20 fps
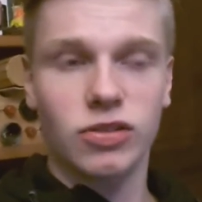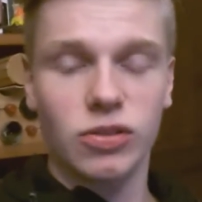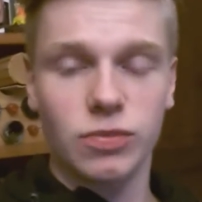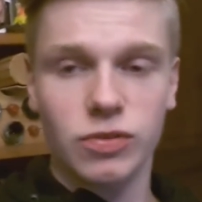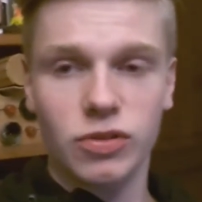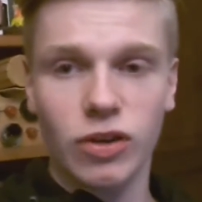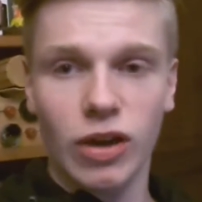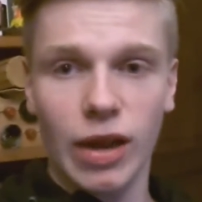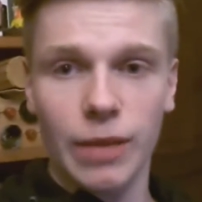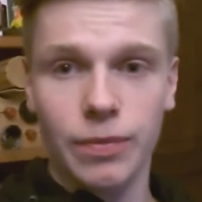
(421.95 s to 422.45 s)

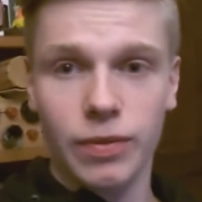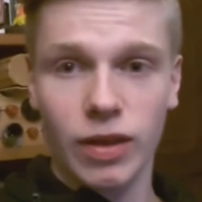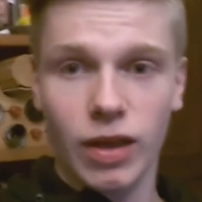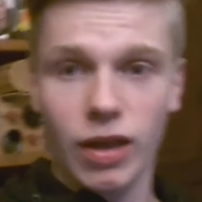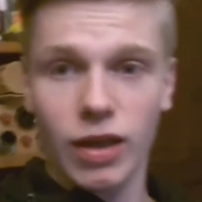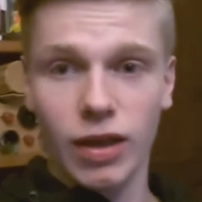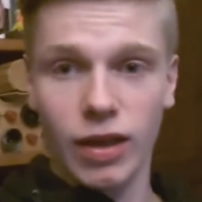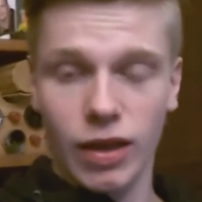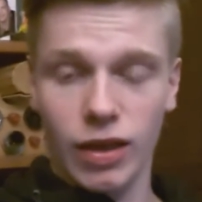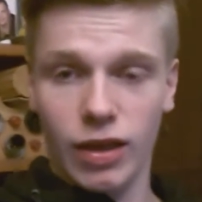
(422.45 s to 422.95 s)
subscribe
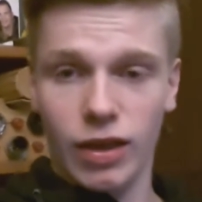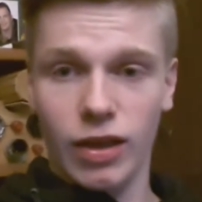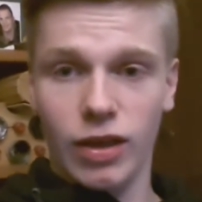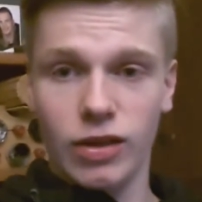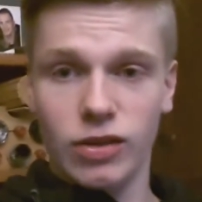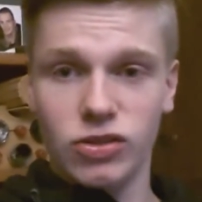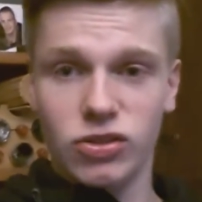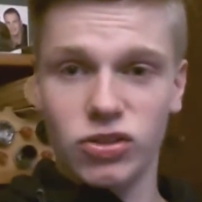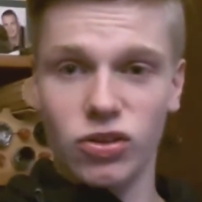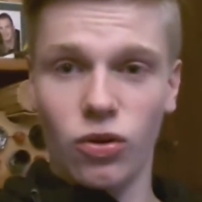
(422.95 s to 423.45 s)

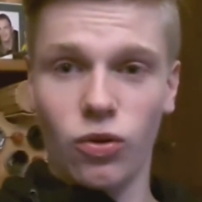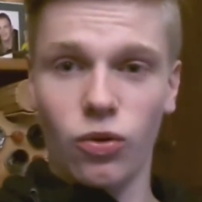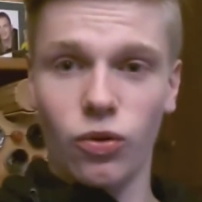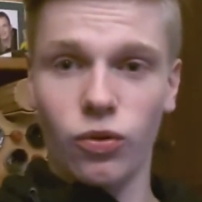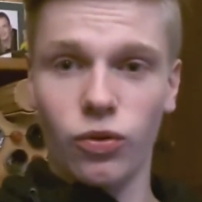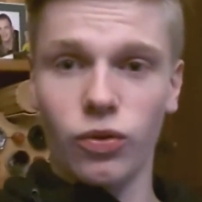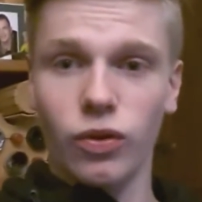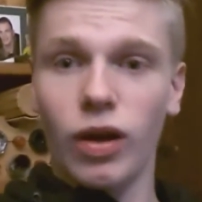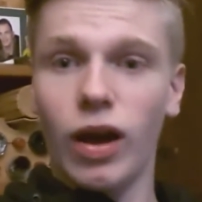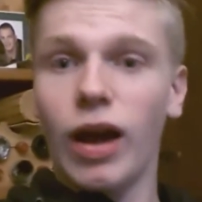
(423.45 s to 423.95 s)

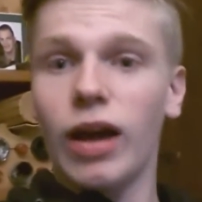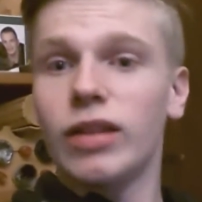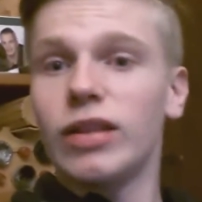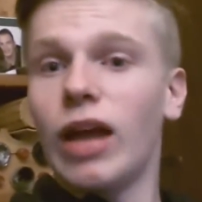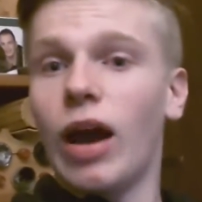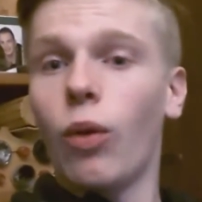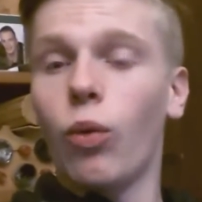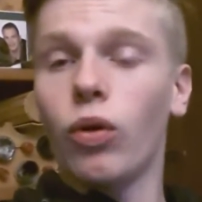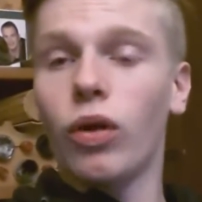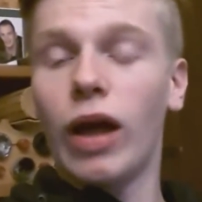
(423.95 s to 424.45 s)
so
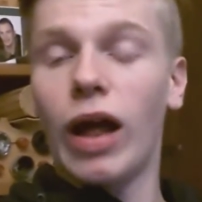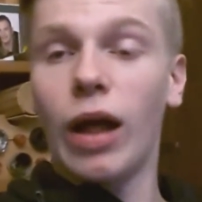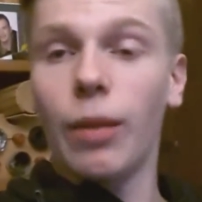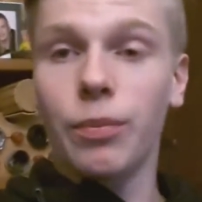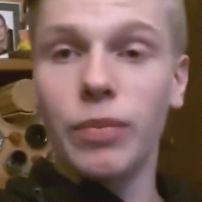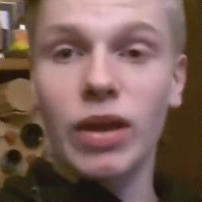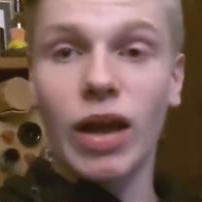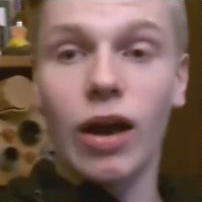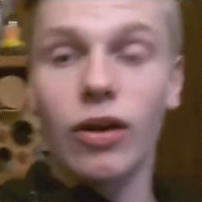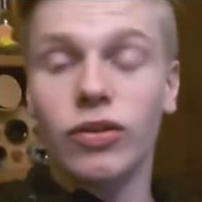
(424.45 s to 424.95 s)
that will
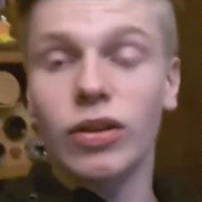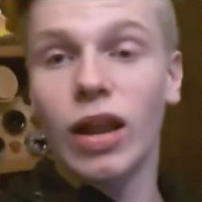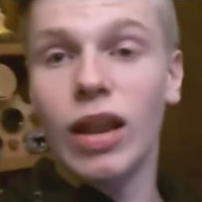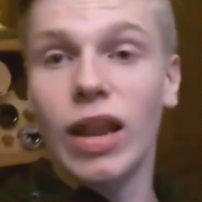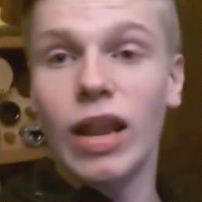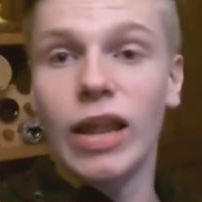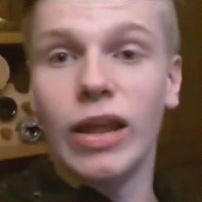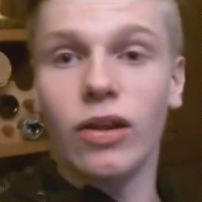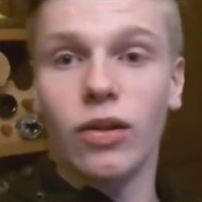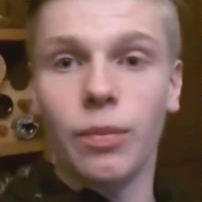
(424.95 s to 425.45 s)
help me out a
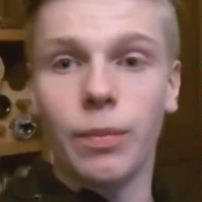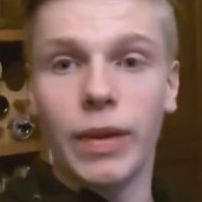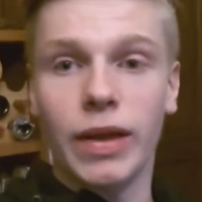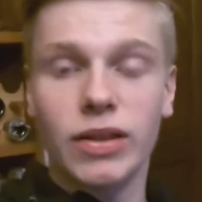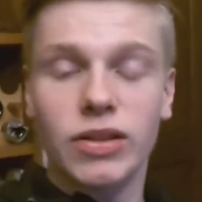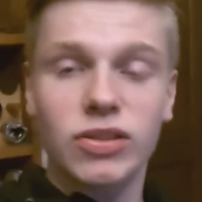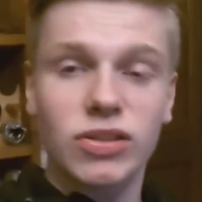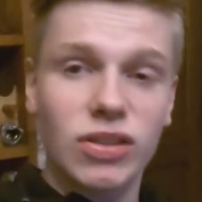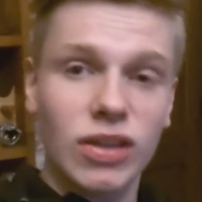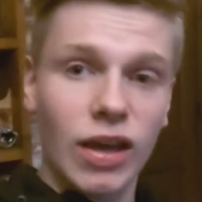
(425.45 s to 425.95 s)
little
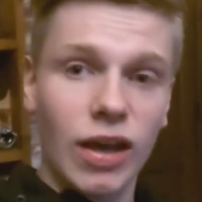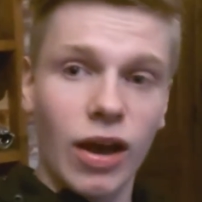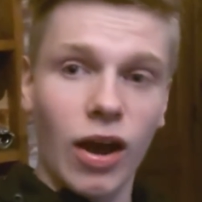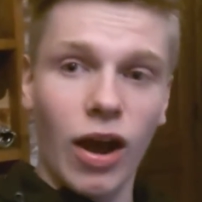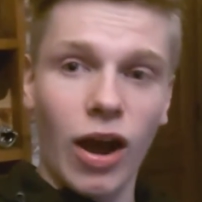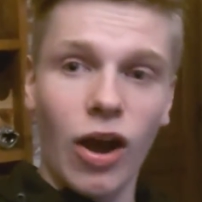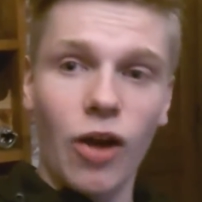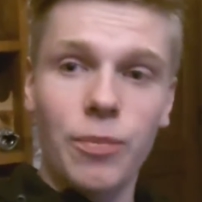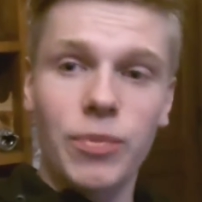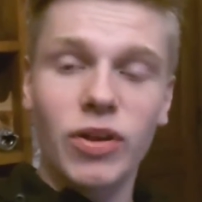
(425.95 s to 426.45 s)
bit
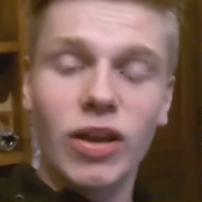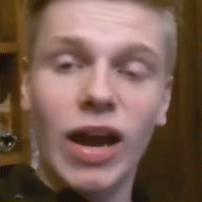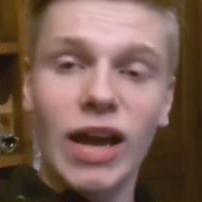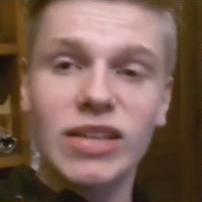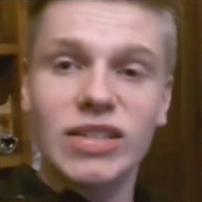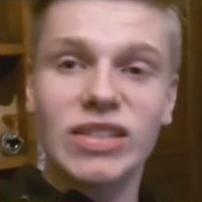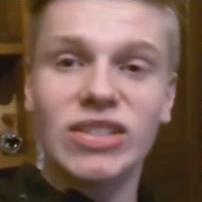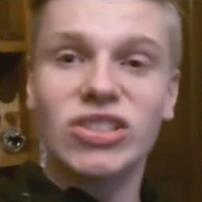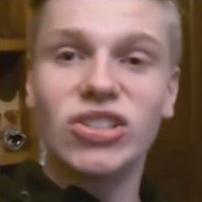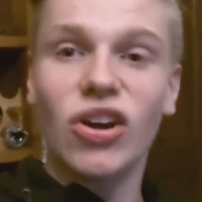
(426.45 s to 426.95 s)
I hope you
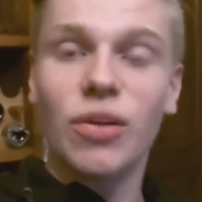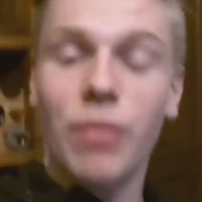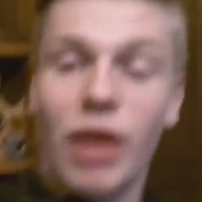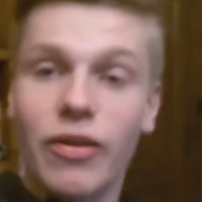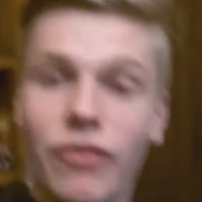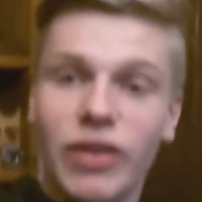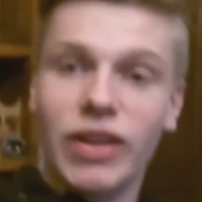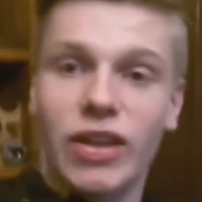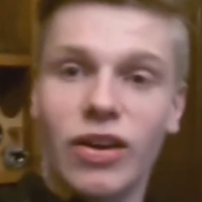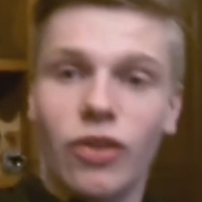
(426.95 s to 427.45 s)
guys enjoyed
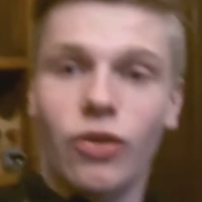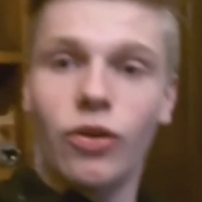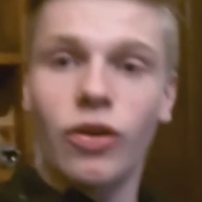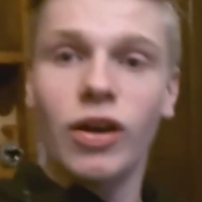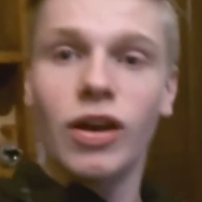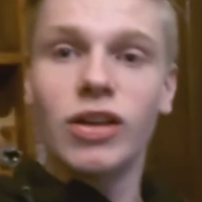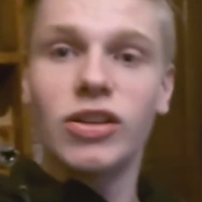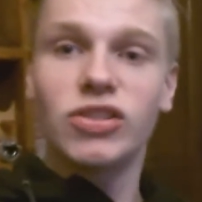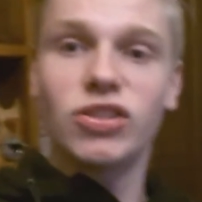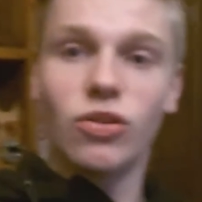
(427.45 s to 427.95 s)
my video
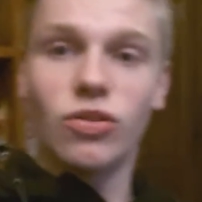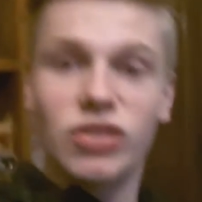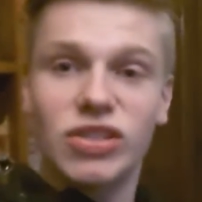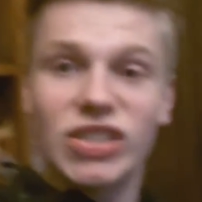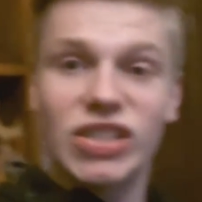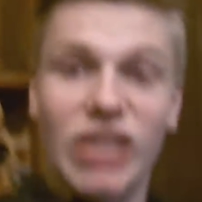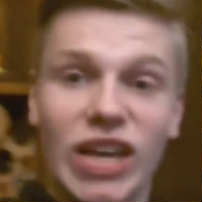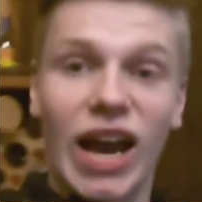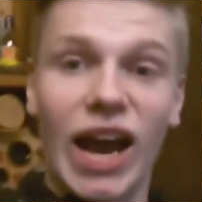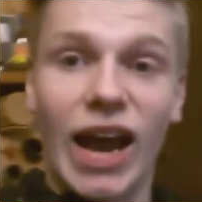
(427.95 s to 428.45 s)
so
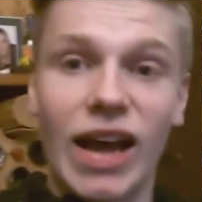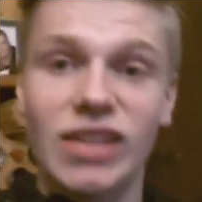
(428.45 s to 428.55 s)
see ya